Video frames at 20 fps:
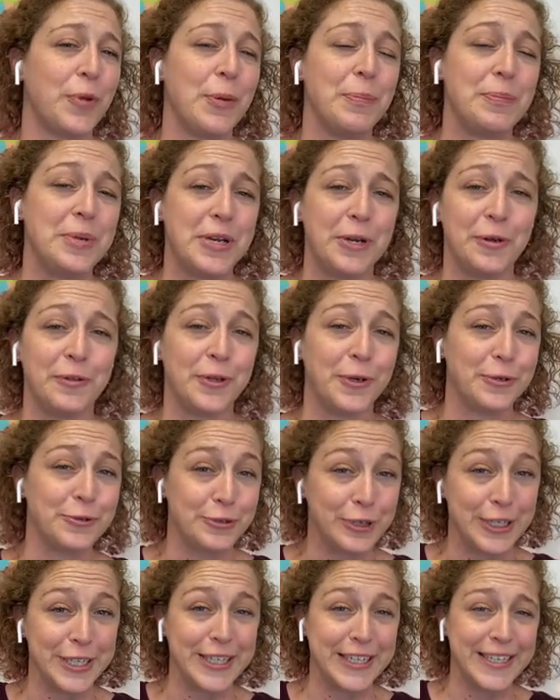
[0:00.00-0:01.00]
beer they're
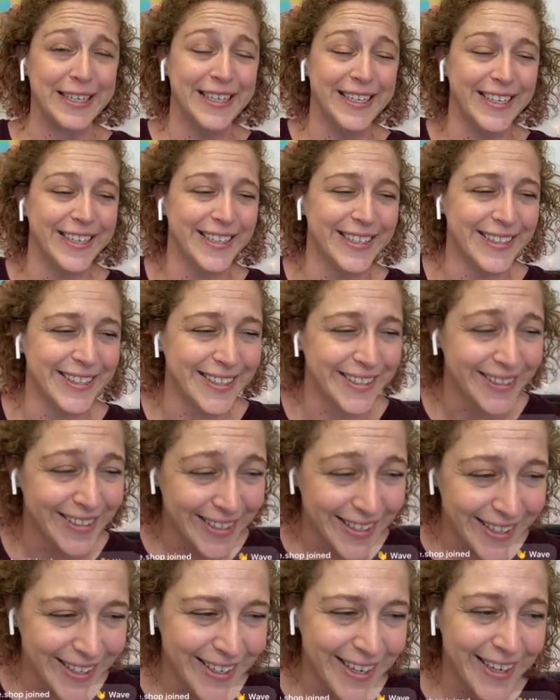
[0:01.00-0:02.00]
drinking
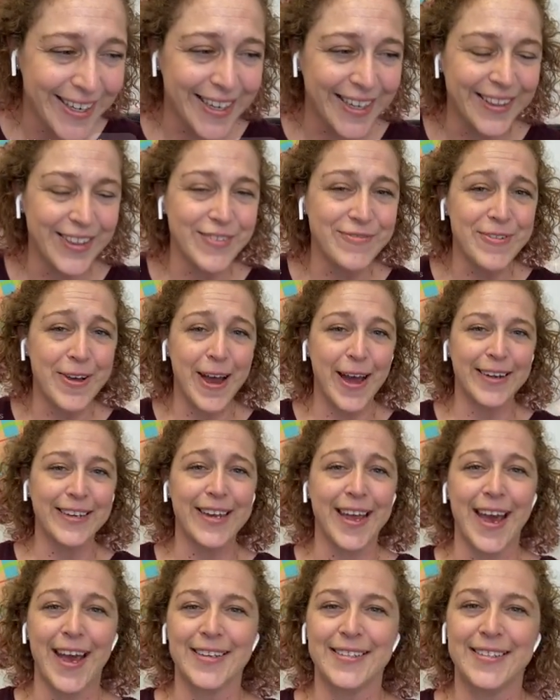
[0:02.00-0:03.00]
in the
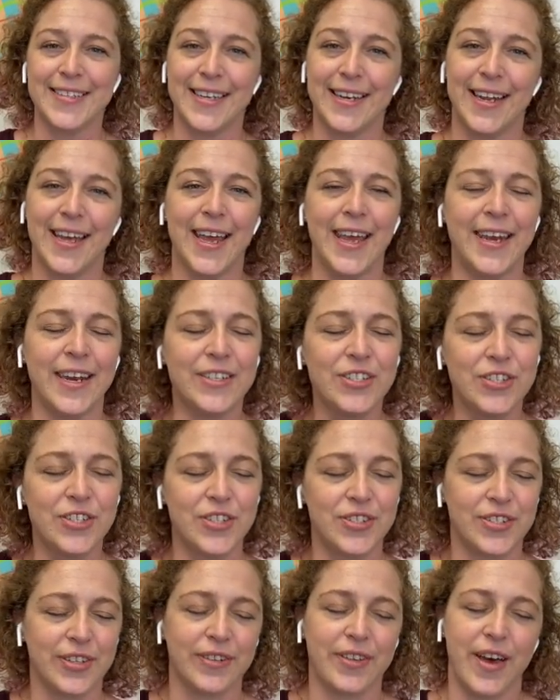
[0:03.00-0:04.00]
podcast, and it's
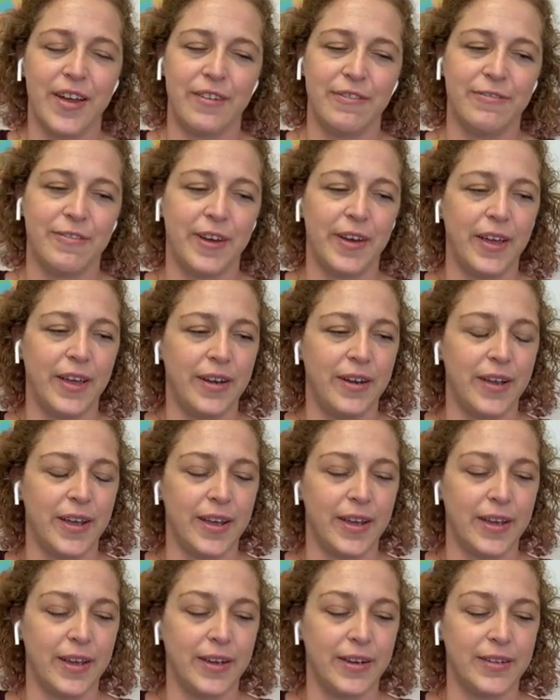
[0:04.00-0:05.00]
just a lot of fun.
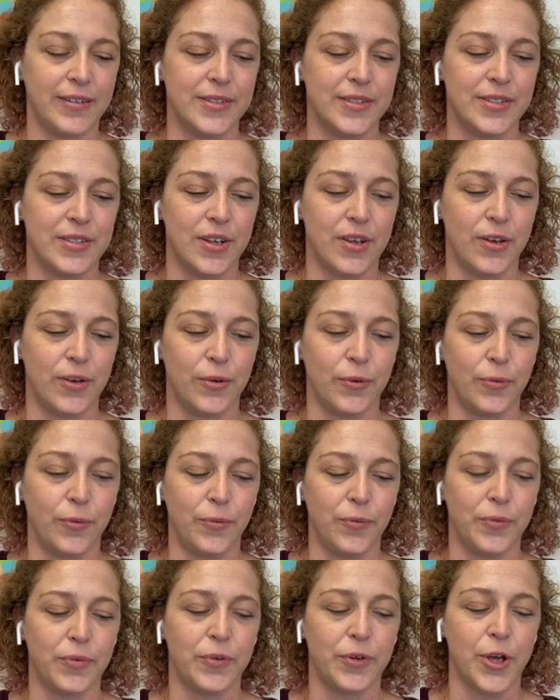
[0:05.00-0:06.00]
And so
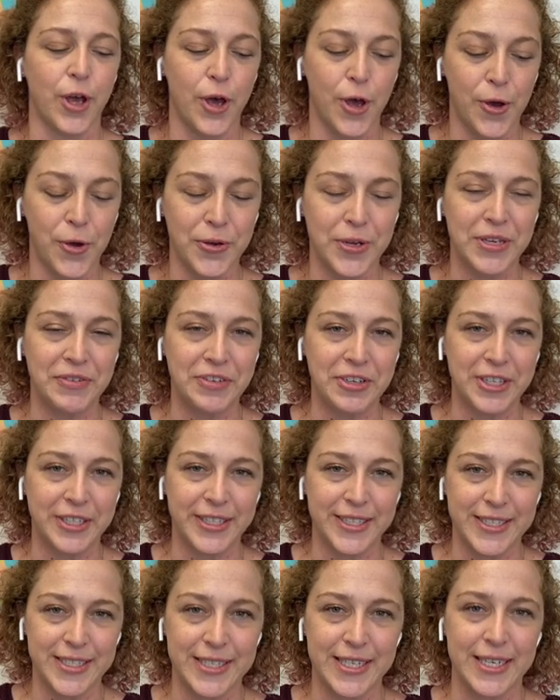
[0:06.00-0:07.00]
go give it a
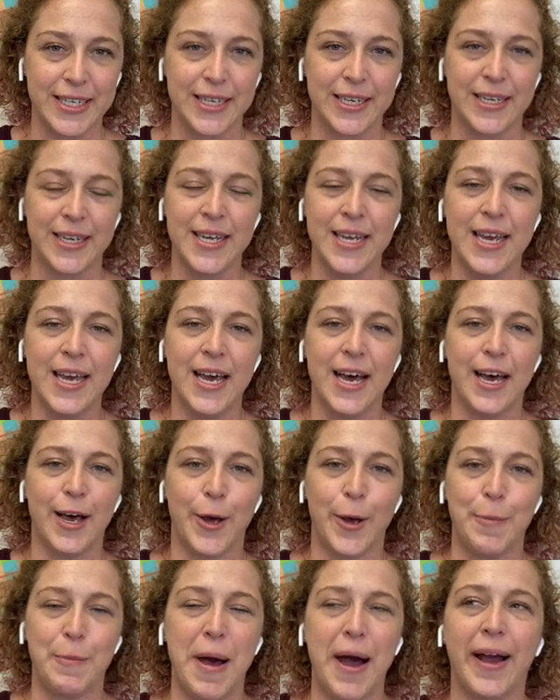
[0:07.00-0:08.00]
listen.
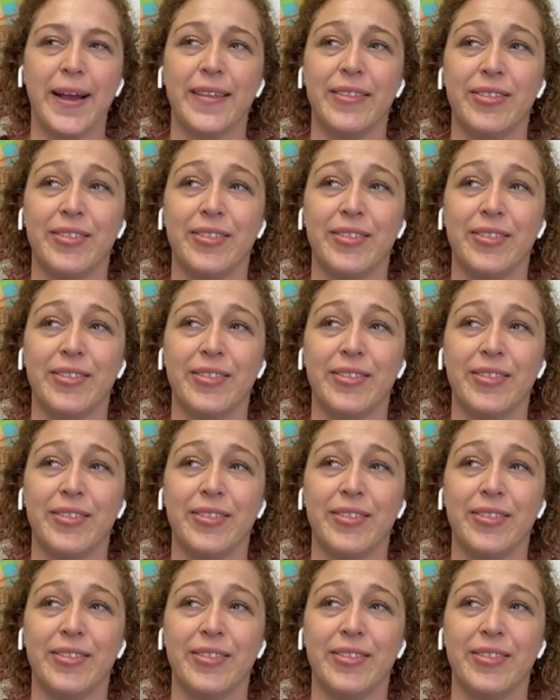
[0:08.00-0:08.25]
I